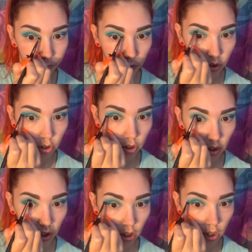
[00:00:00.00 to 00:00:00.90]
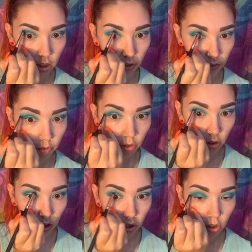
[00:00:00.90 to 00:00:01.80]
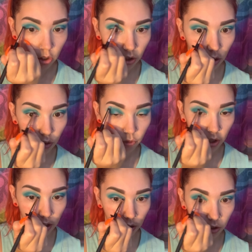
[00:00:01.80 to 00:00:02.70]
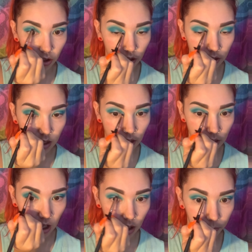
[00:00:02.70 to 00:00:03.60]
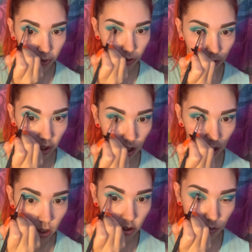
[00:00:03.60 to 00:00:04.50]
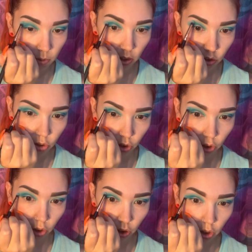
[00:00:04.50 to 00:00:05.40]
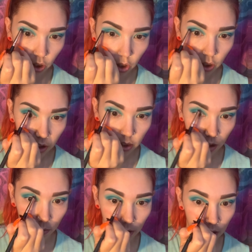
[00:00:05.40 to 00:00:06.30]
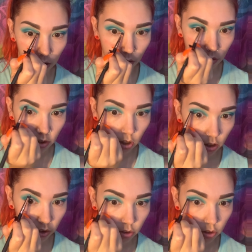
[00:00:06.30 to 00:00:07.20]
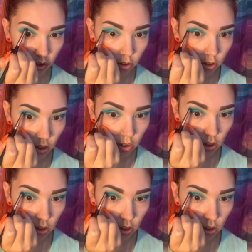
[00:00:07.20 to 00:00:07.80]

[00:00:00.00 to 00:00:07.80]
I'm just going to kind of go right across that top little edge, make sure that we get those colors to sit